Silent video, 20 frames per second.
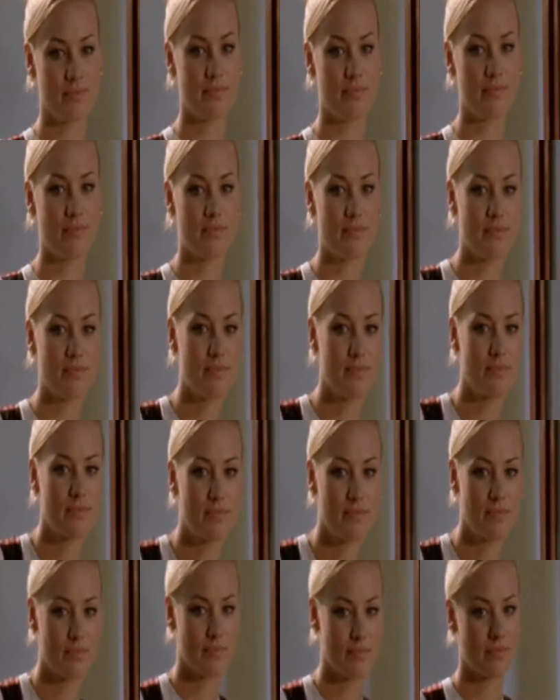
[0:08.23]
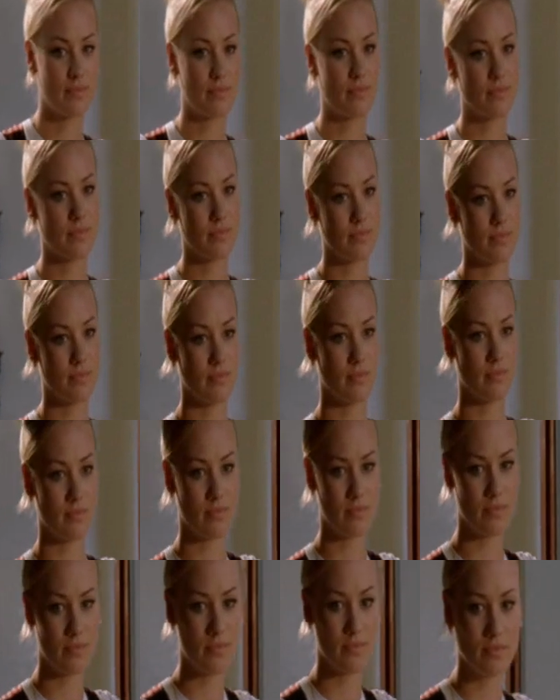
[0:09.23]

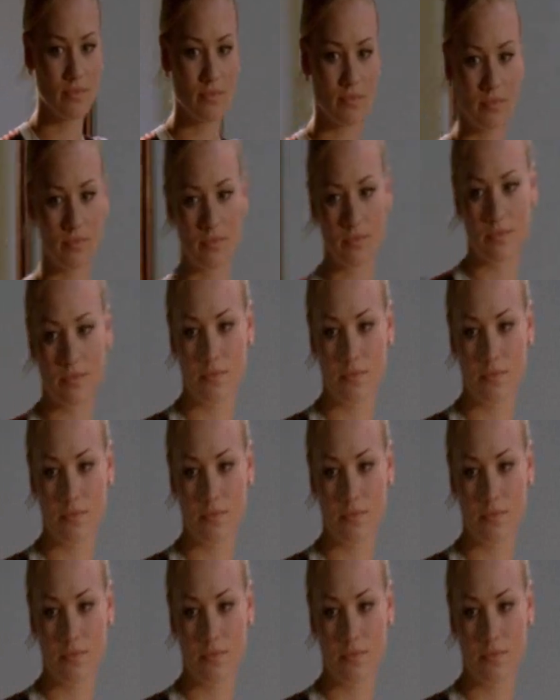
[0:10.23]
Nothing is said.